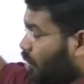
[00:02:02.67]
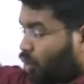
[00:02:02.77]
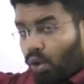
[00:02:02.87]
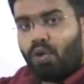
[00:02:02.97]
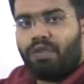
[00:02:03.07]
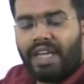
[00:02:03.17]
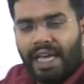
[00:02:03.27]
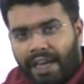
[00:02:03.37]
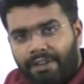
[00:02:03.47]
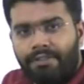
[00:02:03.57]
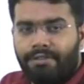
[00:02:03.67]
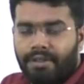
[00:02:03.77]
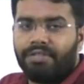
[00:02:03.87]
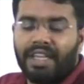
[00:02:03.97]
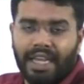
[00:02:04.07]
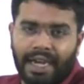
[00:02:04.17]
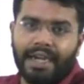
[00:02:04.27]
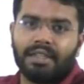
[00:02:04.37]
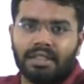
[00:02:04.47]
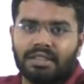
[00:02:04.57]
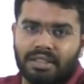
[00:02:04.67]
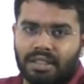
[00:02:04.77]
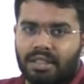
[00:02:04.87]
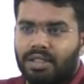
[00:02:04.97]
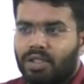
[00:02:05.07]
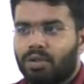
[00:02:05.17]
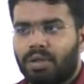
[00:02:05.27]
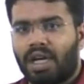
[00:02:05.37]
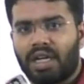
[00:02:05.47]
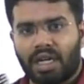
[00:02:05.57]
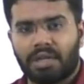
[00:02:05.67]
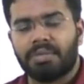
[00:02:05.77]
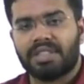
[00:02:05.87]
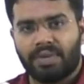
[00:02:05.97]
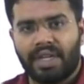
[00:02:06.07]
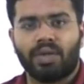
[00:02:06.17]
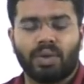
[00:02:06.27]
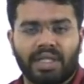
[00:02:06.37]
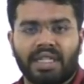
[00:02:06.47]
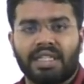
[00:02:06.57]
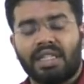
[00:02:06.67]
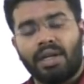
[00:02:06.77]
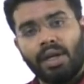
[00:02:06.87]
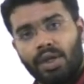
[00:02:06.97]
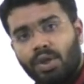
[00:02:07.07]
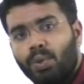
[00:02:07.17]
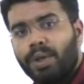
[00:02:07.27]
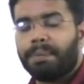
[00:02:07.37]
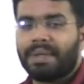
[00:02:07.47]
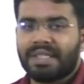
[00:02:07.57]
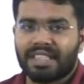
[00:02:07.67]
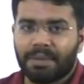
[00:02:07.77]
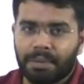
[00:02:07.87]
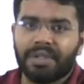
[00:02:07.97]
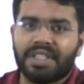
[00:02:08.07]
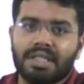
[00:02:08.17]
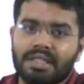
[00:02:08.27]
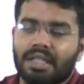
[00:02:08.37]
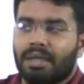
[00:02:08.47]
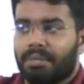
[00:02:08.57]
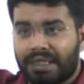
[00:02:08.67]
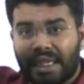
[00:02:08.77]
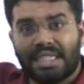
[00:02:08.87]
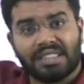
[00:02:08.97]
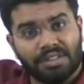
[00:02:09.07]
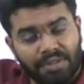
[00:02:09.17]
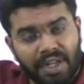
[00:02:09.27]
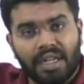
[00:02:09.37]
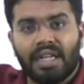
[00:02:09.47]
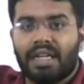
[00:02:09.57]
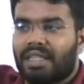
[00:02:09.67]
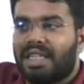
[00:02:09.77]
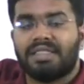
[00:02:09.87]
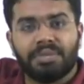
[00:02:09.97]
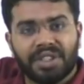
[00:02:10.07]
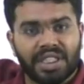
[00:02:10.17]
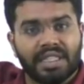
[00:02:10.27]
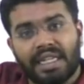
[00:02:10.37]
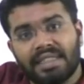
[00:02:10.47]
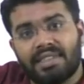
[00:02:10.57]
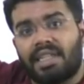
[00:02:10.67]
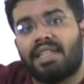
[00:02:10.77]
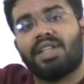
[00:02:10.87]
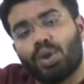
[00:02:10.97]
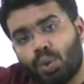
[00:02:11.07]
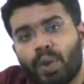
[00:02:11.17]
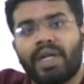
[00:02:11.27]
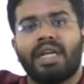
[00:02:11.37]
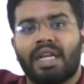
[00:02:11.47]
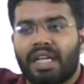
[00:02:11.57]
Though we had this, our armies were together in the UN peacekeeping missions, but that is different. That is mission that is under the UN.